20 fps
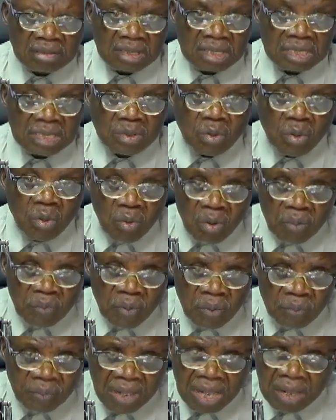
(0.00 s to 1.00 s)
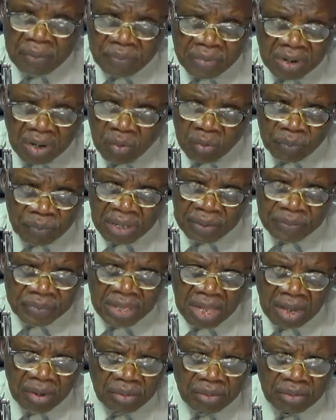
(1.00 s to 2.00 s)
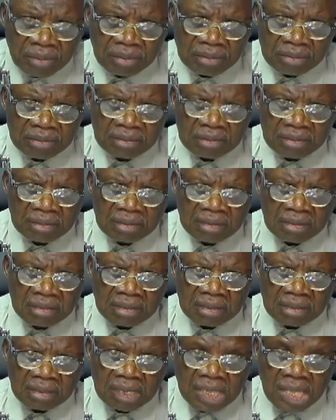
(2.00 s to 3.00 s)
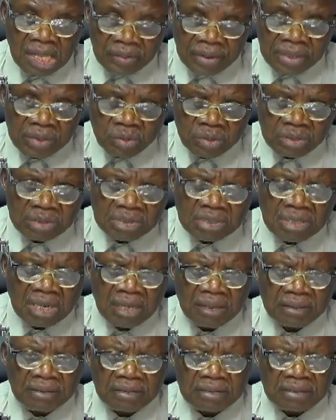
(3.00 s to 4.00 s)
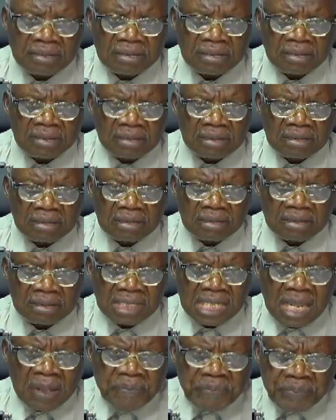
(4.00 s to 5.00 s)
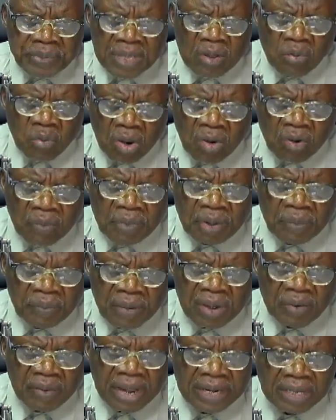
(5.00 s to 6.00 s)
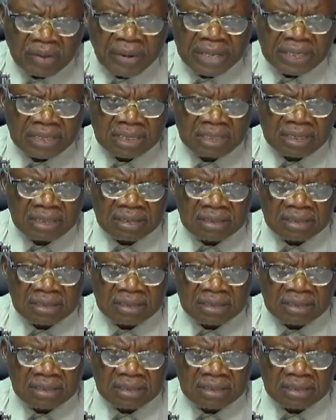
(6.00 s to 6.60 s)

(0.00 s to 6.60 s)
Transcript: So a woman embrow baby owl. A radio in shroud. Ne be welcome and murder the watchy.